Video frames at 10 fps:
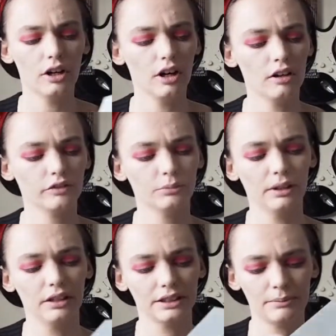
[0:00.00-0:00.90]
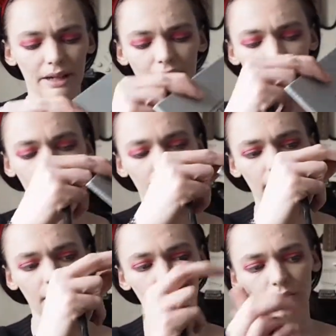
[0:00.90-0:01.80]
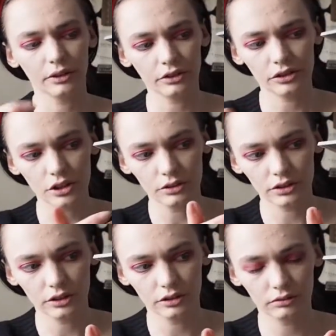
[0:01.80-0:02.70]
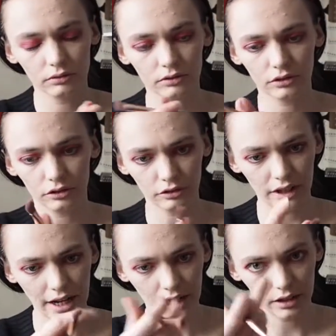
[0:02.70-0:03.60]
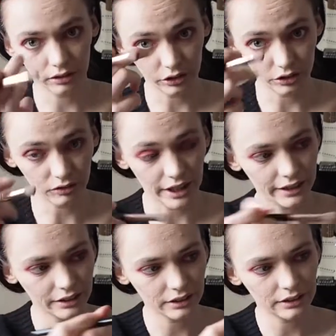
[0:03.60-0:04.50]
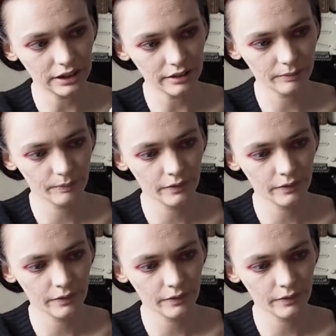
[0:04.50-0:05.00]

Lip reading: After Party palette. I'm going to use the grey, I'll use right end of that,